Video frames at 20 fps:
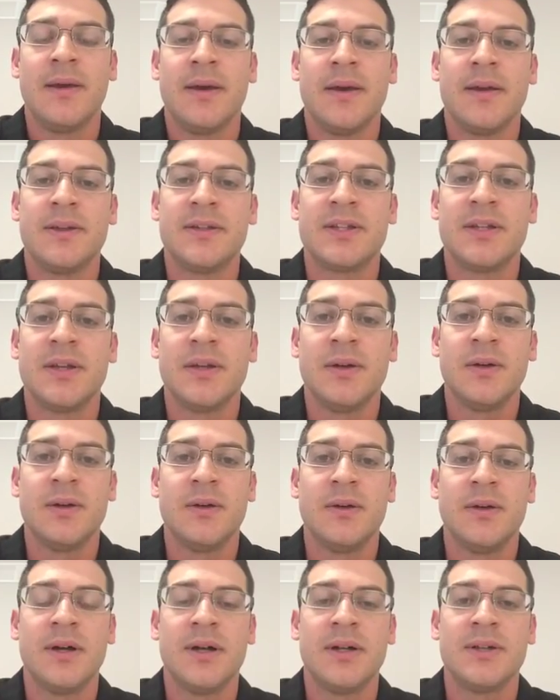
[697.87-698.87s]

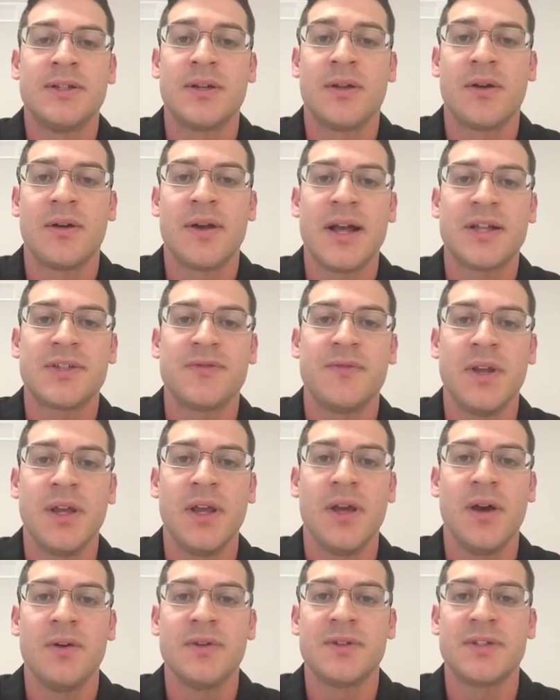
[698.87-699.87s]
Until until our next
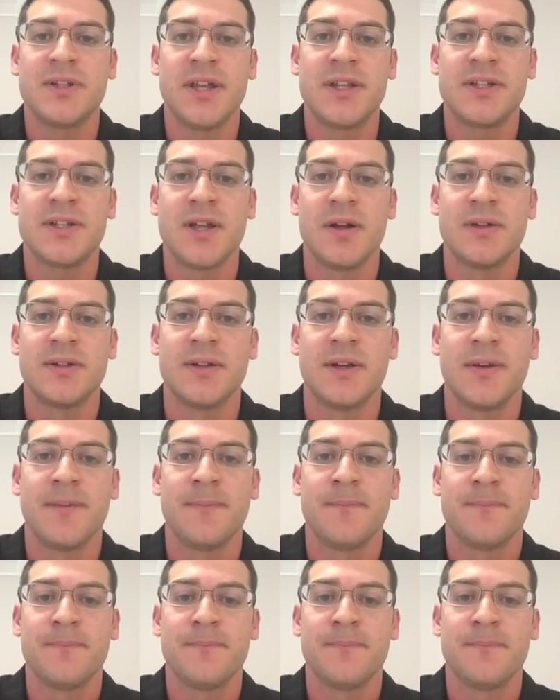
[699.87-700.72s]
video, stay salty.